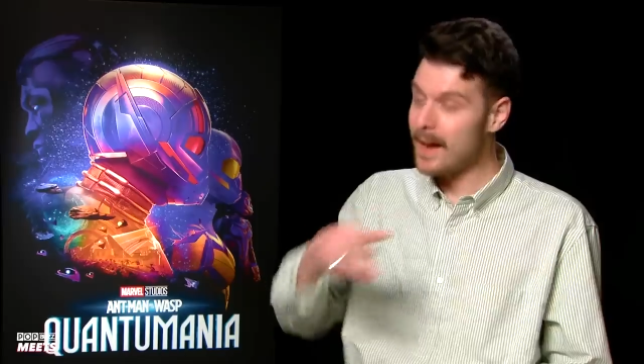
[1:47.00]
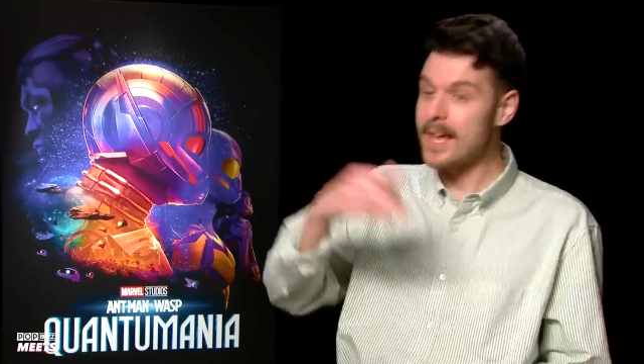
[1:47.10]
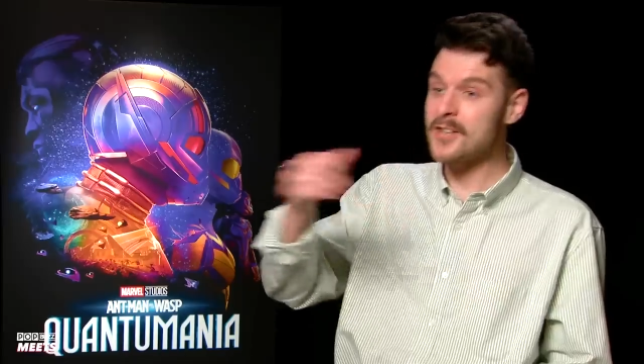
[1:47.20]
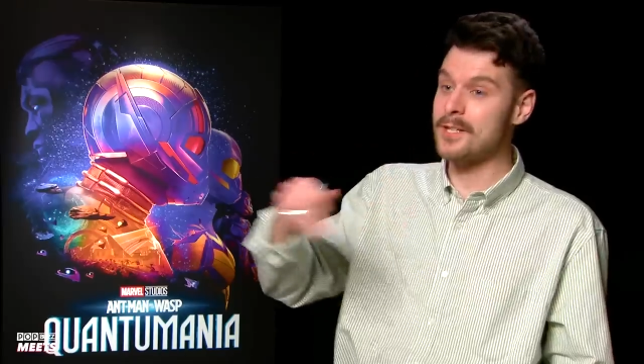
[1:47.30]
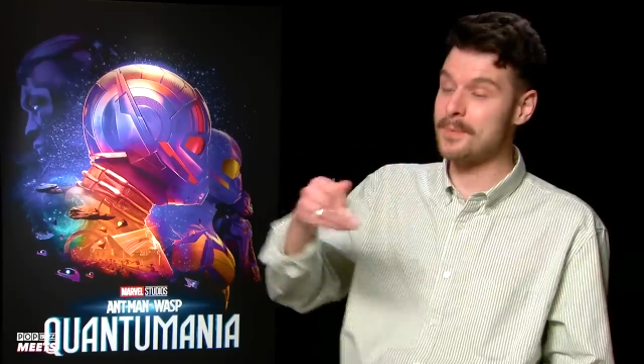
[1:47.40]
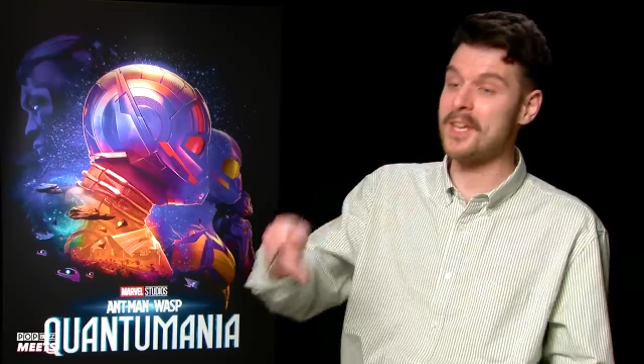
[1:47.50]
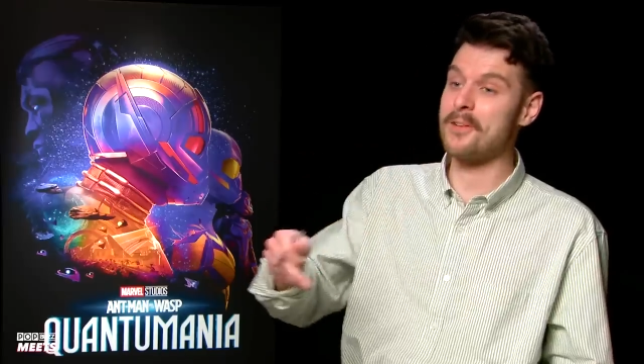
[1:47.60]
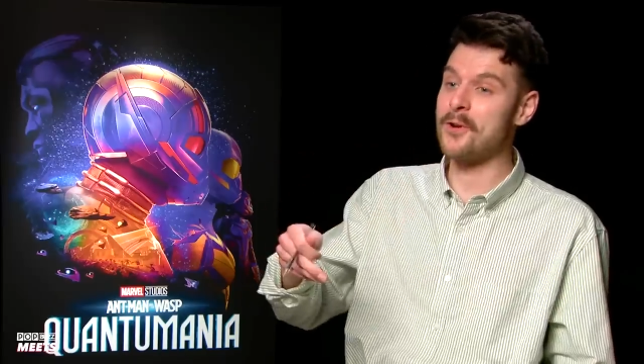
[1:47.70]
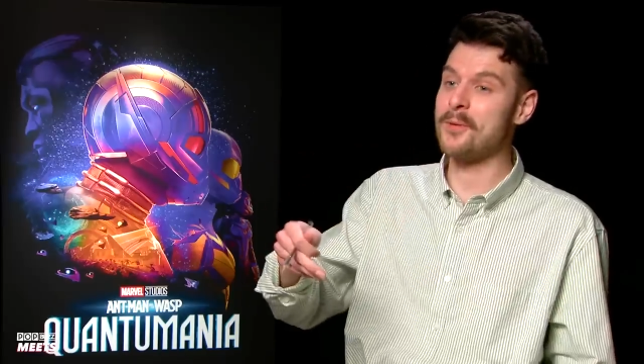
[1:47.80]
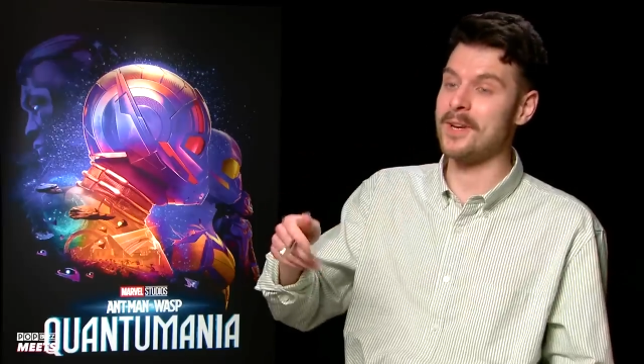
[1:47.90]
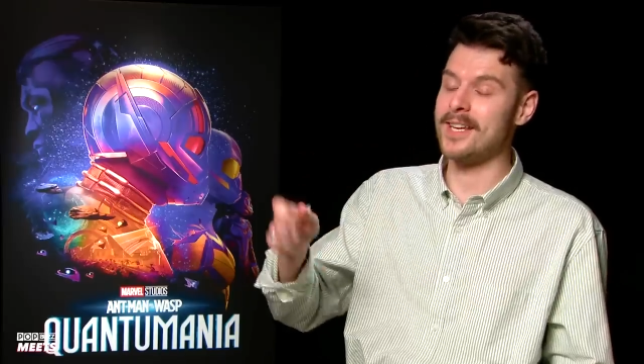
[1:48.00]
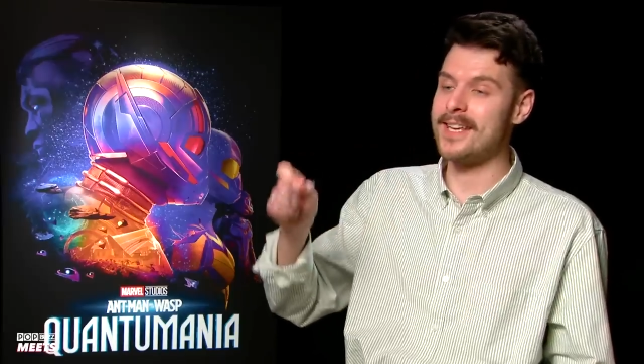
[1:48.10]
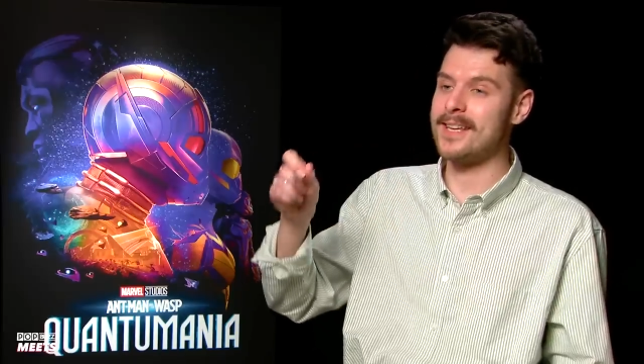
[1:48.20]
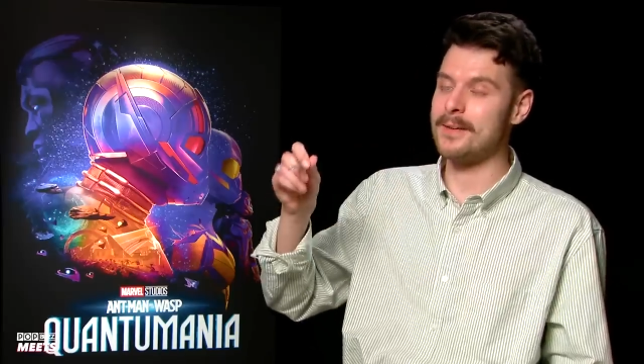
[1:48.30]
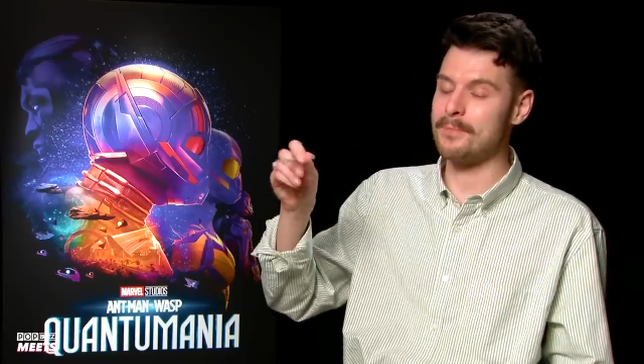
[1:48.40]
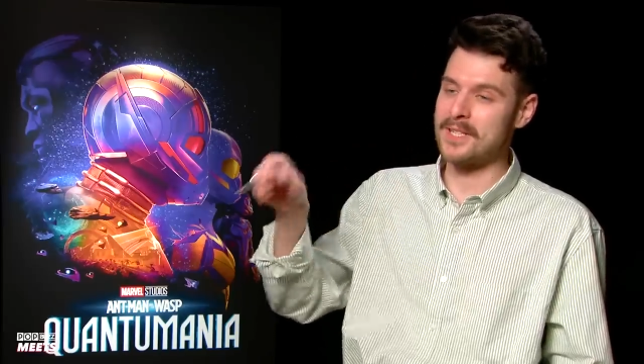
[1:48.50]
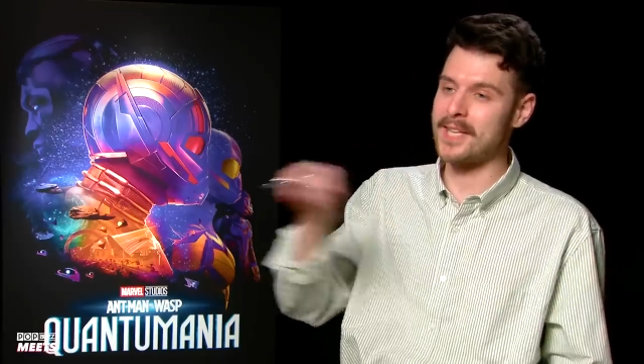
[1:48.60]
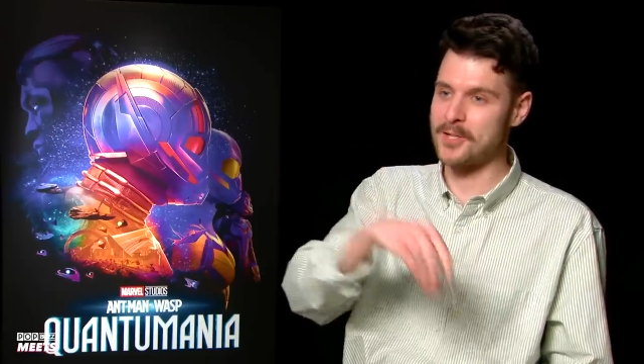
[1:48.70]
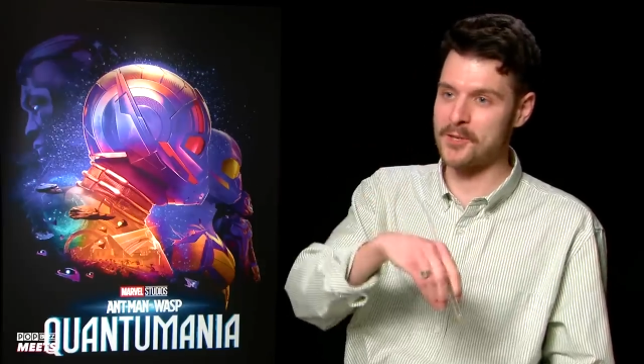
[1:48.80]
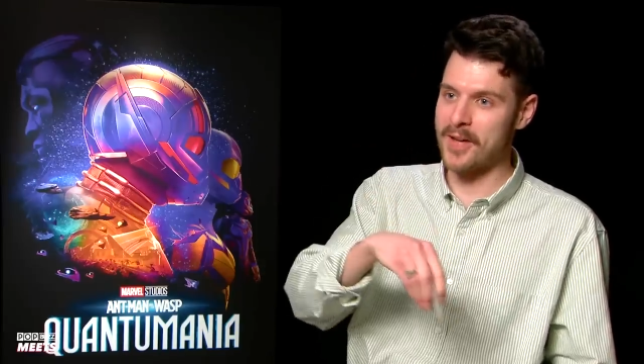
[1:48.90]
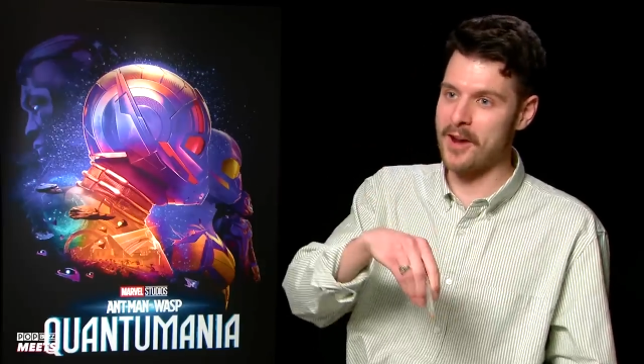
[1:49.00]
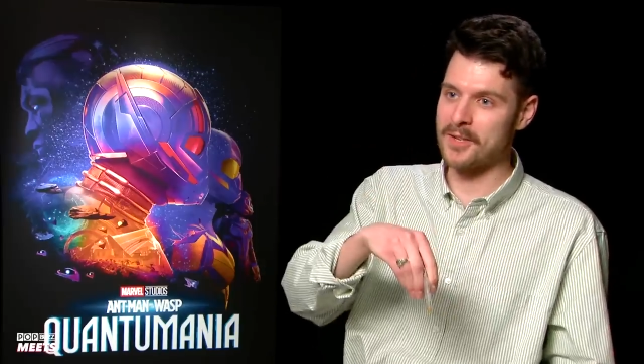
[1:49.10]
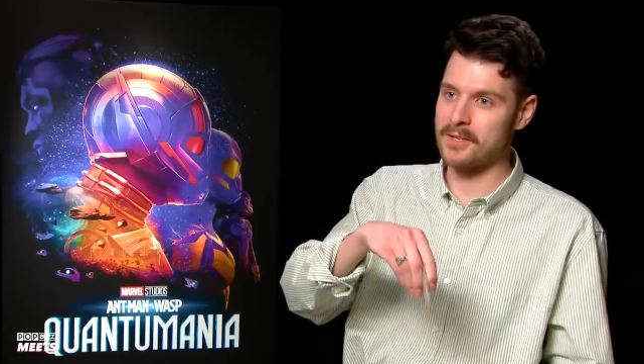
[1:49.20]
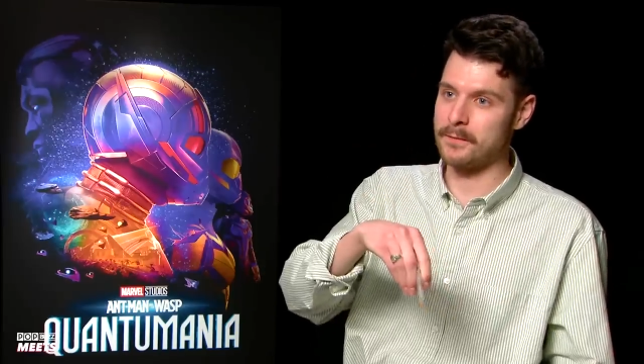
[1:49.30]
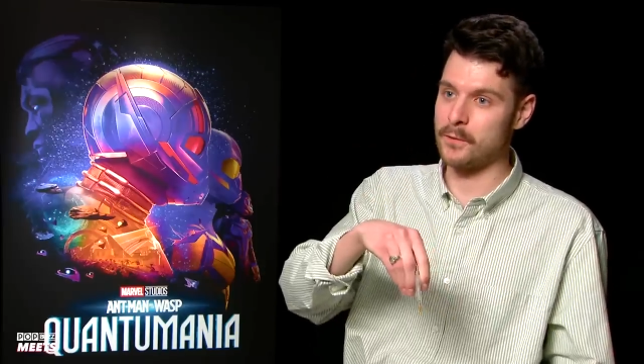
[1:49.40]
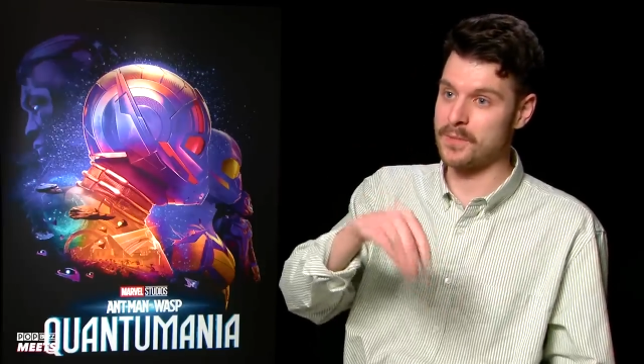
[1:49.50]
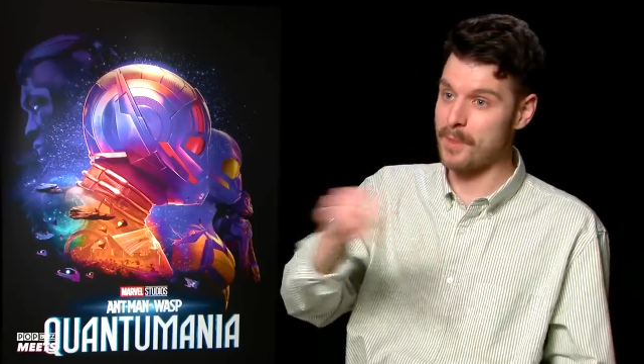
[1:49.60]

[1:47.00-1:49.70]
Actually, speaking of Ruben, he mistakes your character for